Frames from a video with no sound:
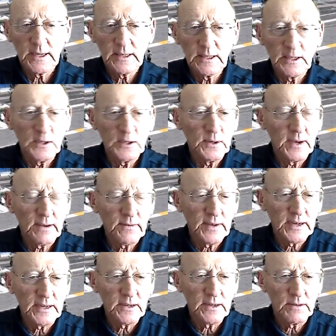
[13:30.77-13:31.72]
Did you have
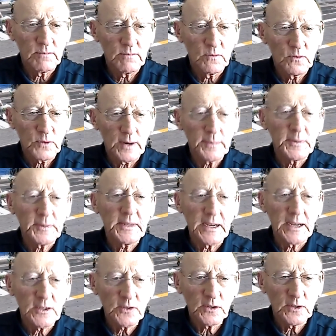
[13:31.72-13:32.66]
any
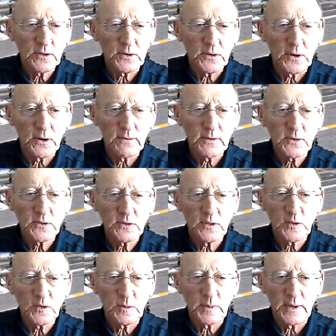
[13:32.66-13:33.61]
trepidation or
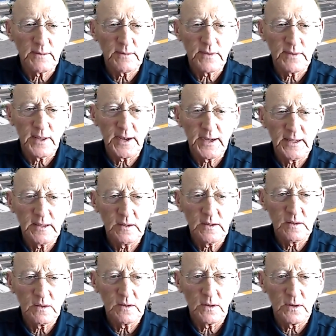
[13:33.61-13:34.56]
nervousness about flying
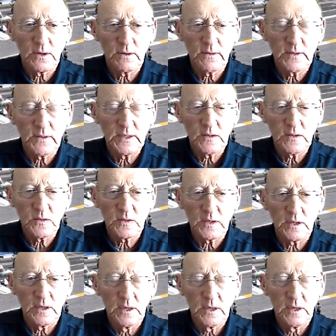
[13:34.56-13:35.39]
all of these